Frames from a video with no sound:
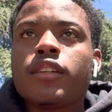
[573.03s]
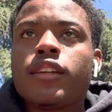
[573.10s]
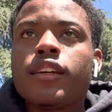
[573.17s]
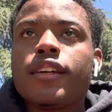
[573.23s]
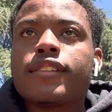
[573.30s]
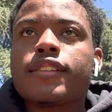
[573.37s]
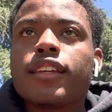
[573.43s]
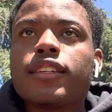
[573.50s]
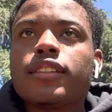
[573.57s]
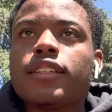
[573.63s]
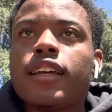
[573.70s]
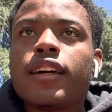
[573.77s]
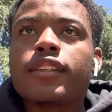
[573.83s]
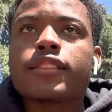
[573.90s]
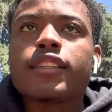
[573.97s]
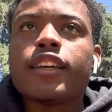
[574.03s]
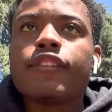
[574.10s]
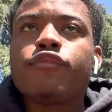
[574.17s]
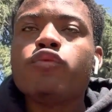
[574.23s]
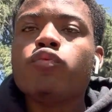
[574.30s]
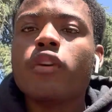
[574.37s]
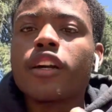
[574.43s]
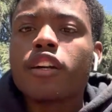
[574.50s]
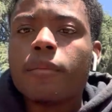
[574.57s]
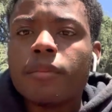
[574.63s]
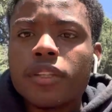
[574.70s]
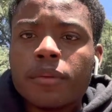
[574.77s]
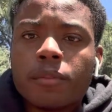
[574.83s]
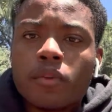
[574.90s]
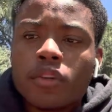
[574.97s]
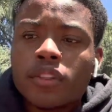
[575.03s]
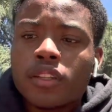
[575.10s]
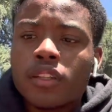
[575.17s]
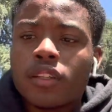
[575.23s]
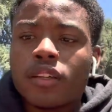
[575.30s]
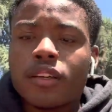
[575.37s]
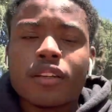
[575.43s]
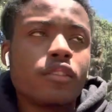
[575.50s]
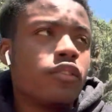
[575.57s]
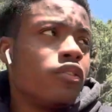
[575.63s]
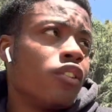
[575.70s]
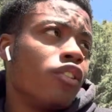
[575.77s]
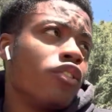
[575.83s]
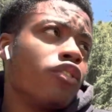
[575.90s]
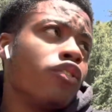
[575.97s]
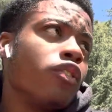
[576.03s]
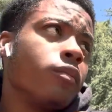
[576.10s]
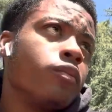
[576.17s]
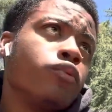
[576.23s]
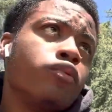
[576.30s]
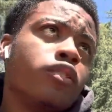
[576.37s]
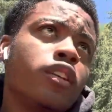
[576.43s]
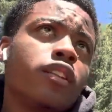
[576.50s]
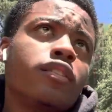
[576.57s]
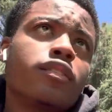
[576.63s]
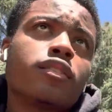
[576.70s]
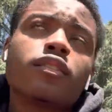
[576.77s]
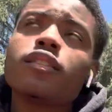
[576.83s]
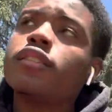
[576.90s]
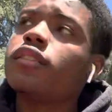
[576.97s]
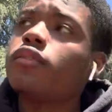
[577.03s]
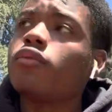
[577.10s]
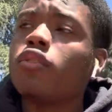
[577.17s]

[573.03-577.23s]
instead of like, say if you wake up in the morning, like, you know, you're in the routine shit,